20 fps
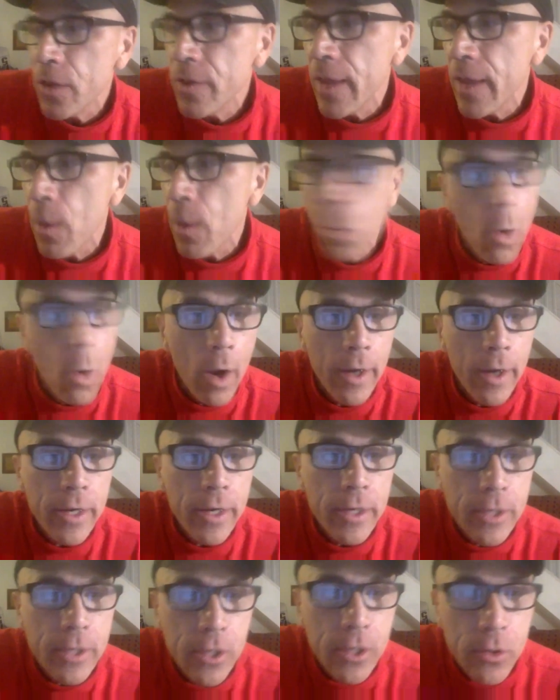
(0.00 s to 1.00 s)
they
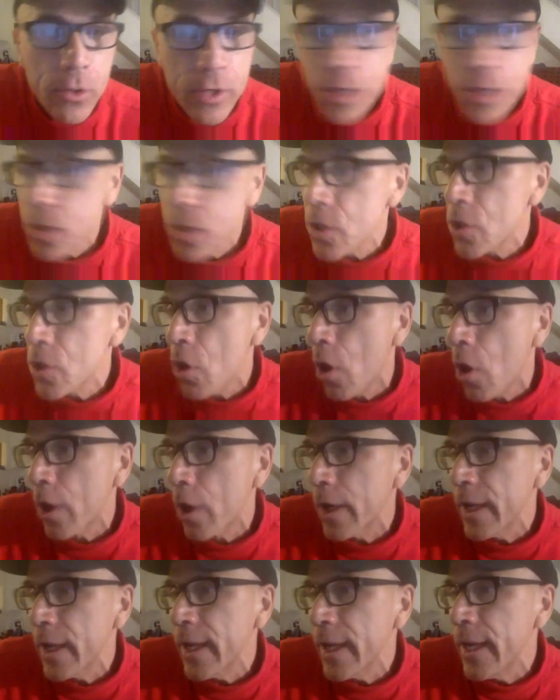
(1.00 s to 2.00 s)
wanted you to
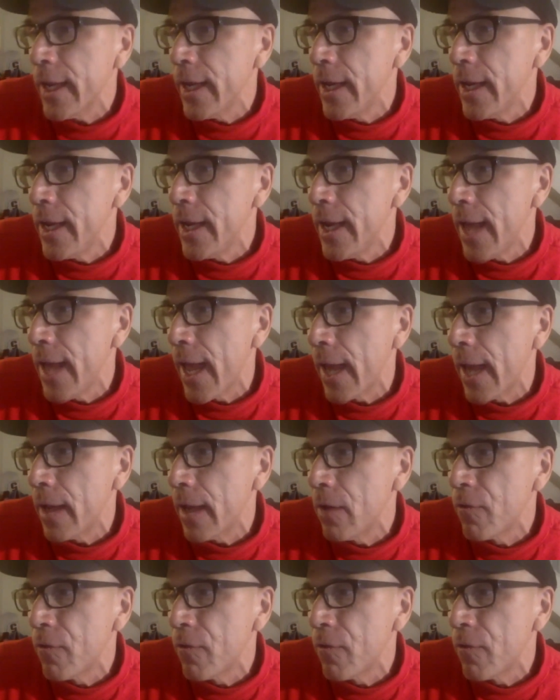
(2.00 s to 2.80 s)
start in net